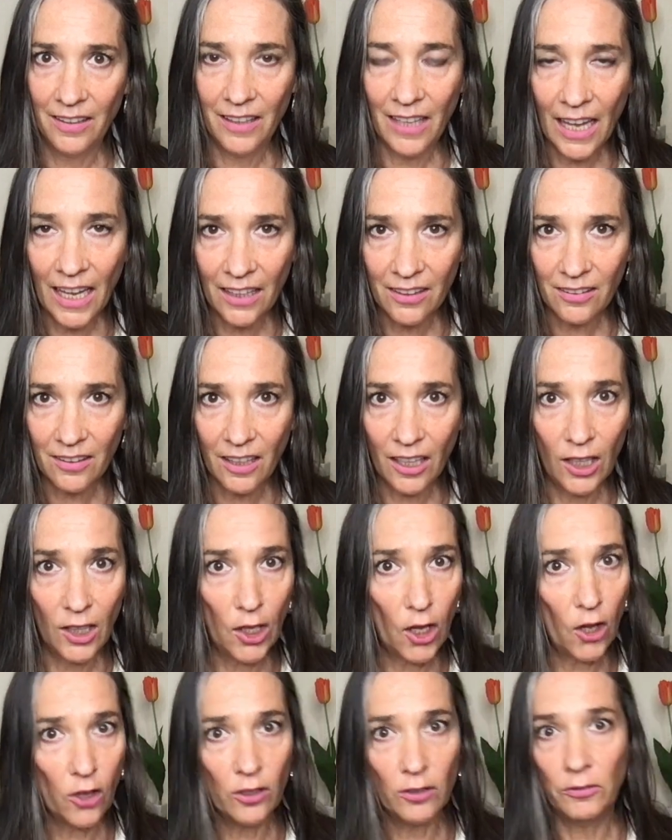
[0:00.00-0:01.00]
that a
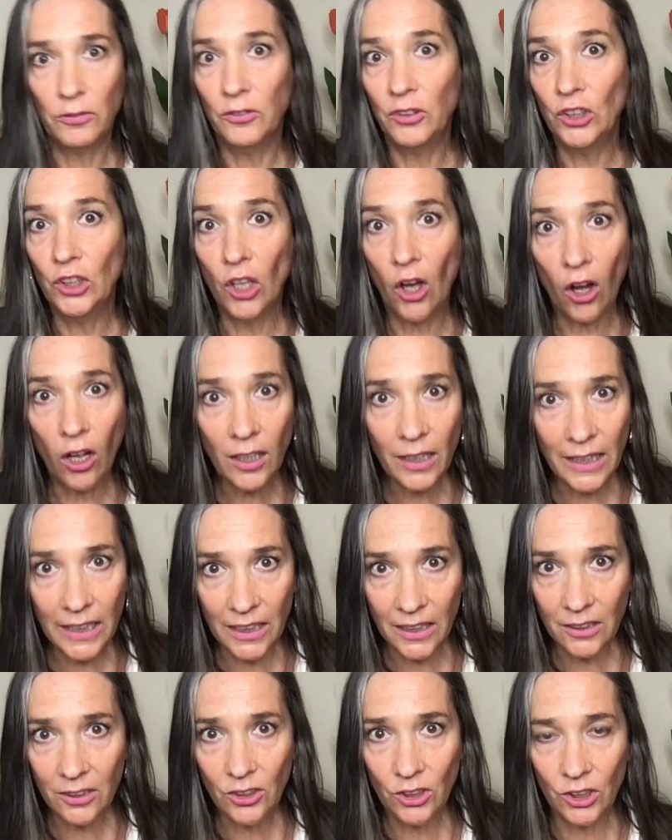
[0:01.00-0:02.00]
lot of
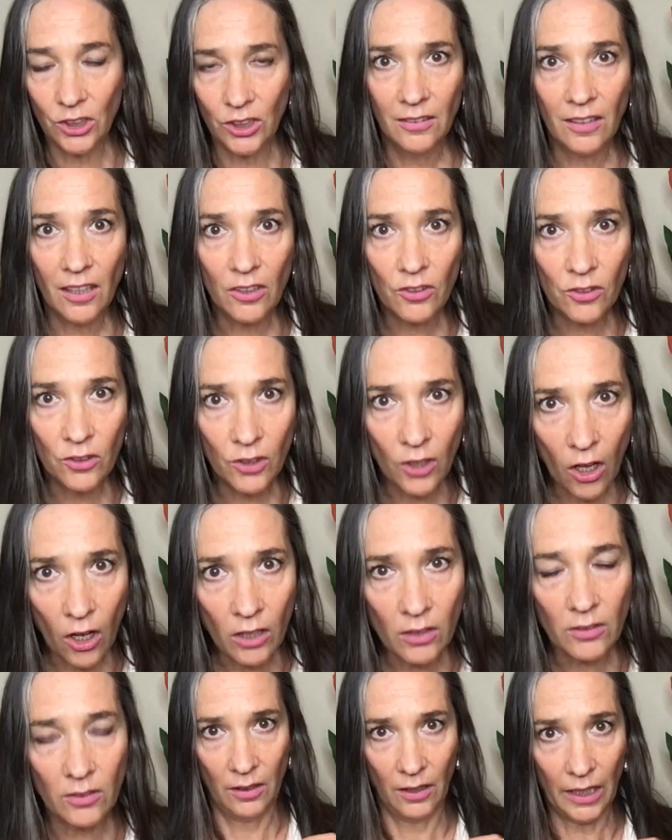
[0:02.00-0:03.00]
knowledge does
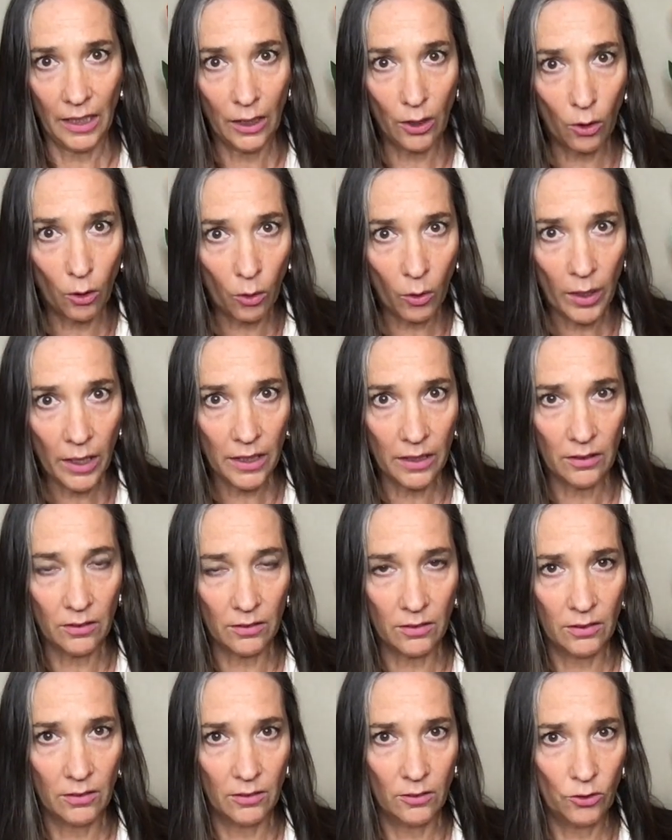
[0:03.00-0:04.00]
not
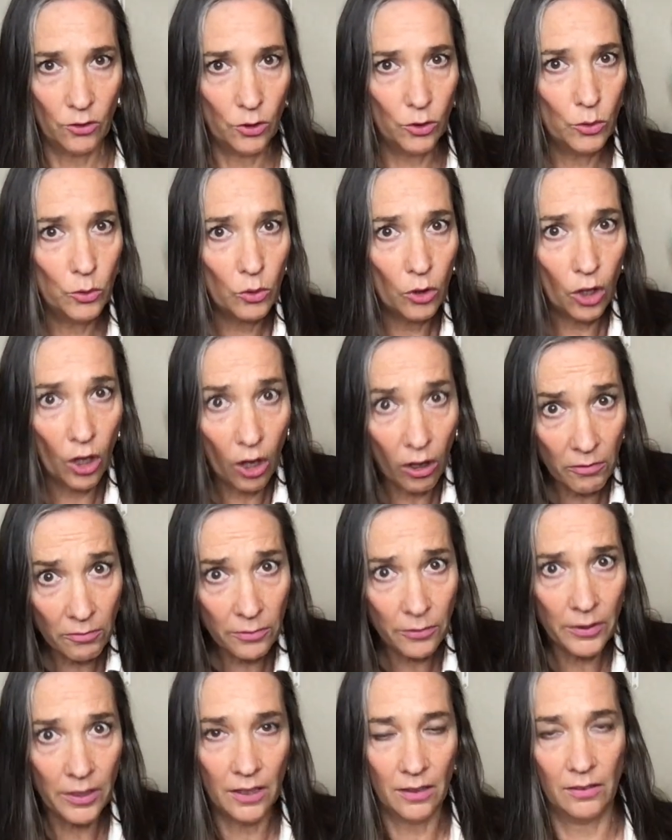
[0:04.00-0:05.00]
equate to
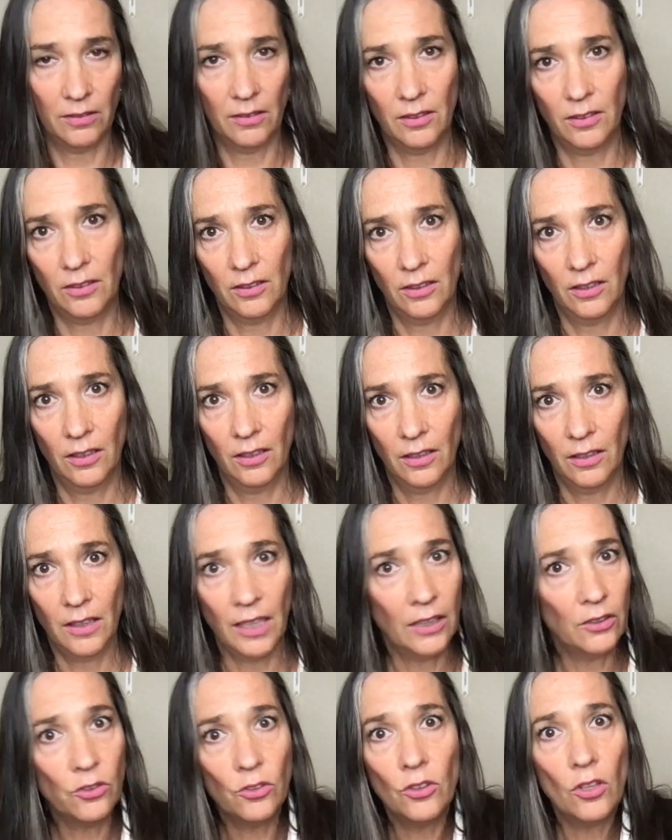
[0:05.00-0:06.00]
confidence.
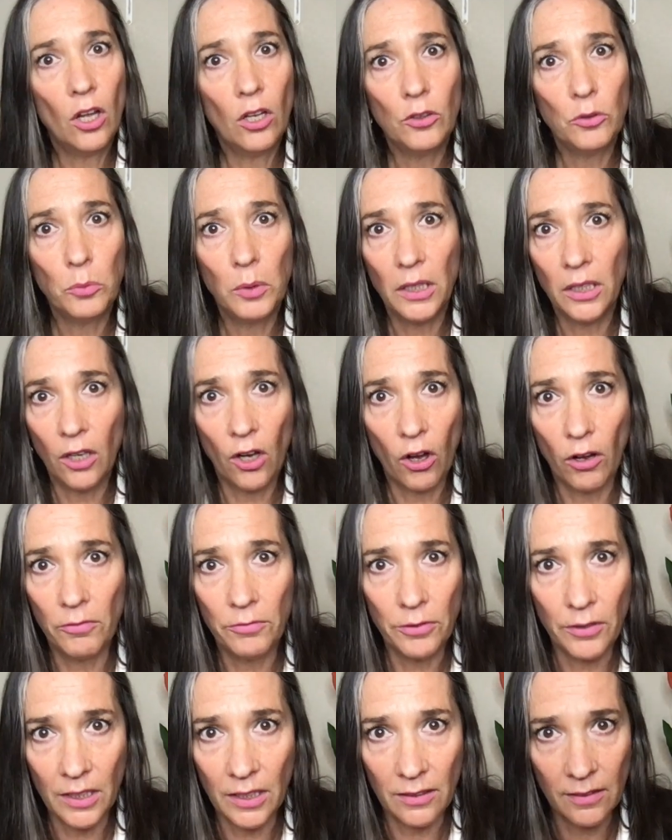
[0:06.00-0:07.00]
That's not where
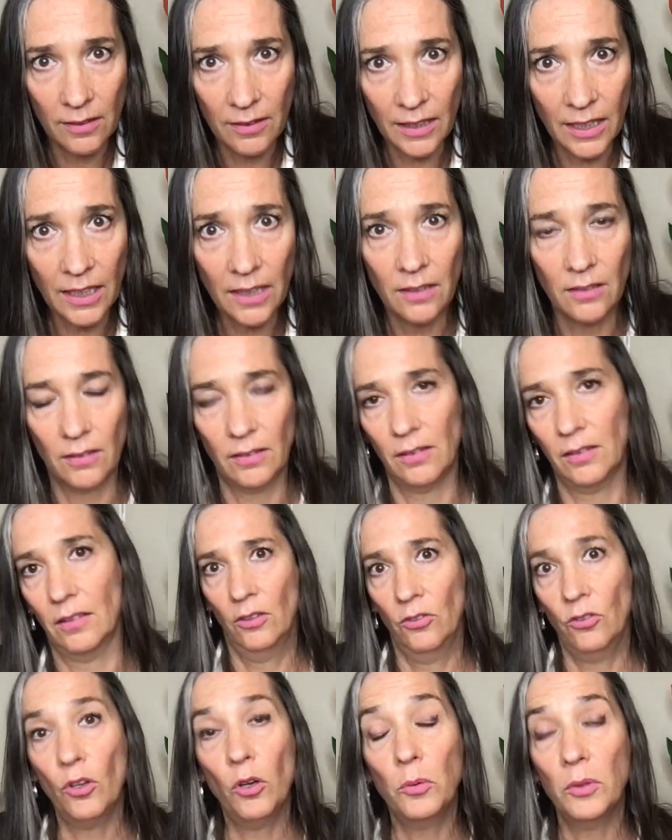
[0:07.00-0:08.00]
confidence is.
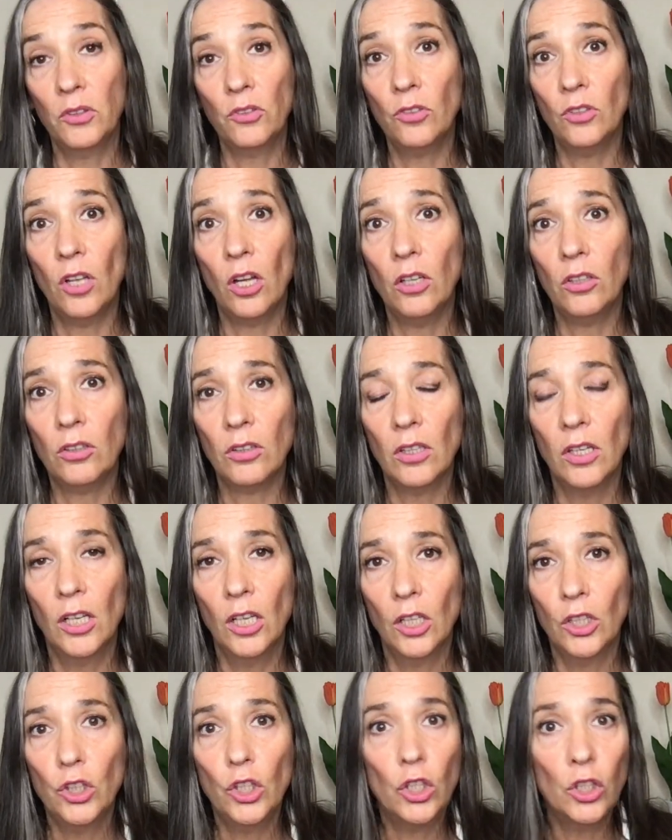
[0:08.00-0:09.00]
So it's not
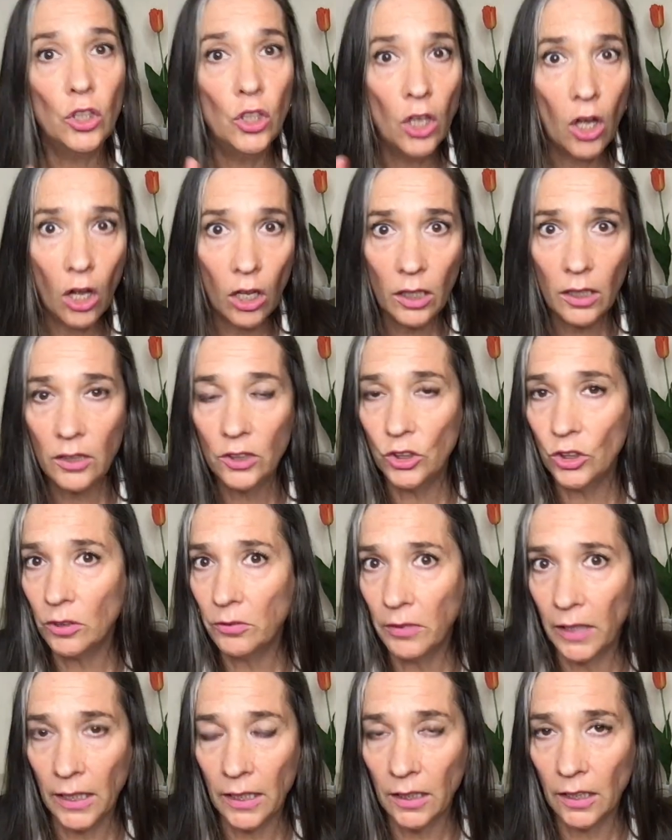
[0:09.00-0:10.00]
your knowledge
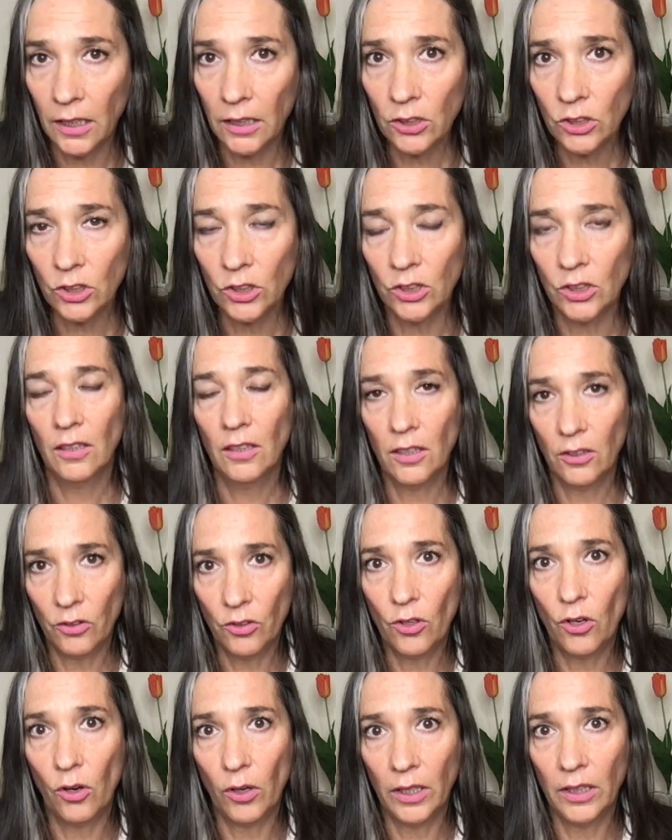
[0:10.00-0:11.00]
of English that's
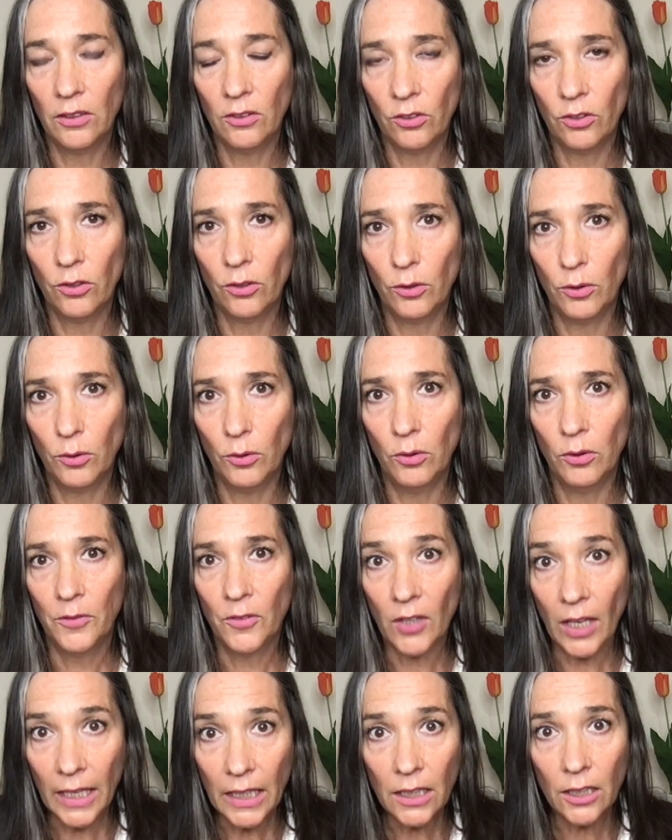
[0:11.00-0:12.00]
going to
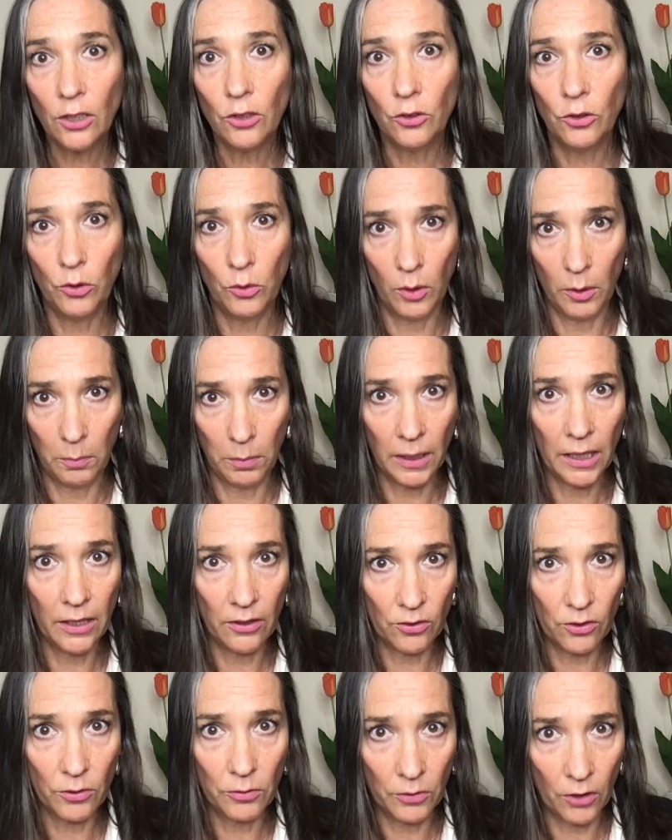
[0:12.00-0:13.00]
take you to a
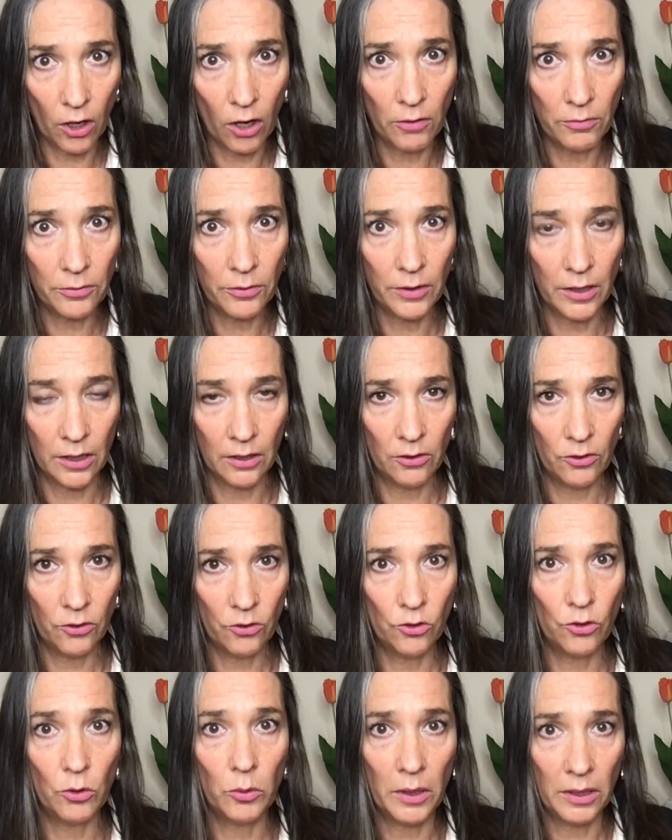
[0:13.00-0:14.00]
place of
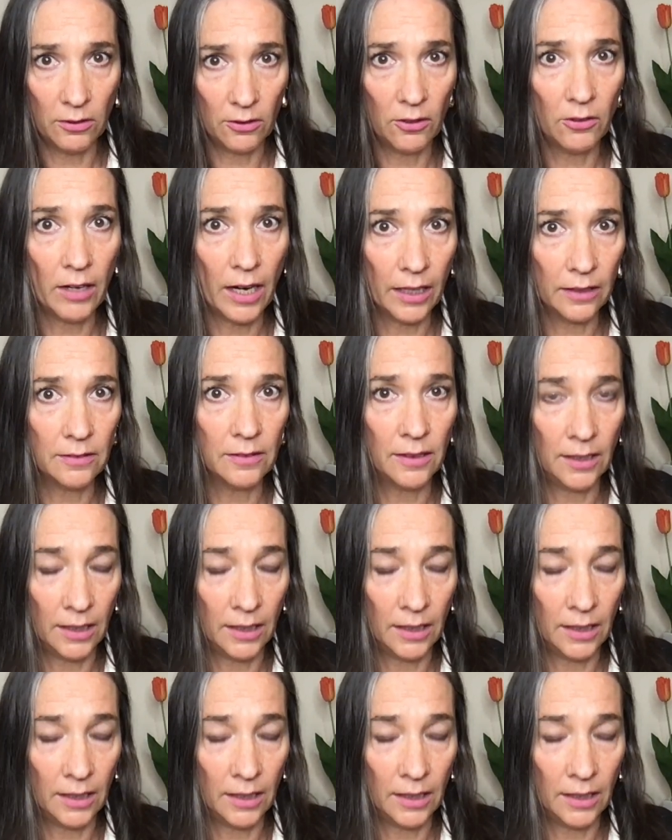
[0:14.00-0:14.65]
confidence to interact in